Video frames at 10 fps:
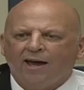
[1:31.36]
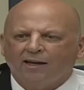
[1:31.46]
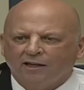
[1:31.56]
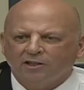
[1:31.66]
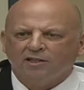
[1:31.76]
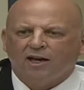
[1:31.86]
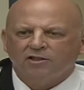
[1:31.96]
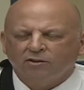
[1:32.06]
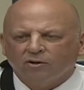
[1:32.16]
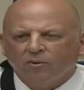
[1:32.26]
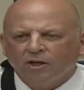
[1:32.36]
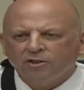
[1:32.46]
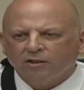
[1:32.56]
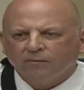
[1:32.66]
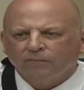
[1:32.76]
I just asked you a
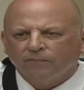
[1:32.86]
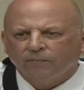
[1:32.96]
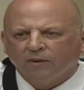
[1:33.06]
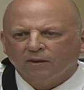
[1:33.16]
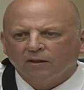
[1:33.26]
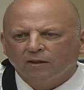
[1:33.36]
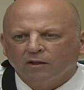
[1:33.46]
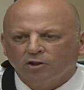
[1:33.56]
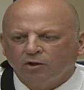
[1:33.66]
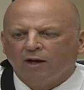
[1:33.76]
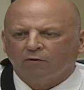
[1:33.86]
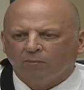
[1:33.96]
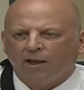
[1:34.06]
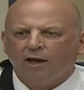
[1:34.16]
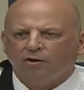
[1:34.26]
question. Did you have a
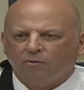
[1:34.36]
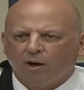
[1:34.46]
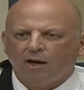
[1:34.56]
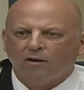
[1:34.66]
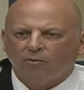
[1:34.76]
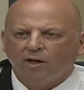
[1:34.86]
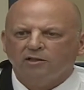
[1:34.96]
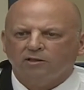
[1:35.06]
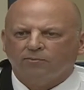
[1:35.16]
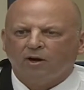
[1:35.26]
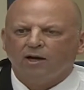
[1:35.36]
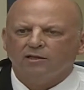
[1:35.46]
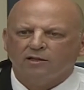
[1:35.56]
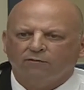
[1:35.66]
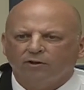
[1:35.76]
plan to raise the
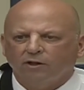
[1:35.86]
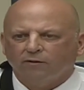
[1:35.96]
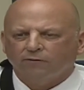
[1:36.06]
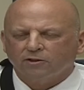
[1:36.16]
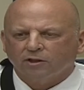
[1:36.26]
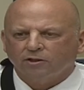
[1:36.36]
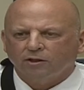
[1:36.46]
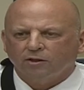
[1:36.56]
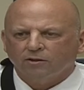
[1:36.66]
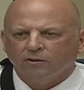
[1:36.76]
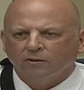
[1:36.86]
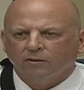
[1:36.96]
price every year for 6 years?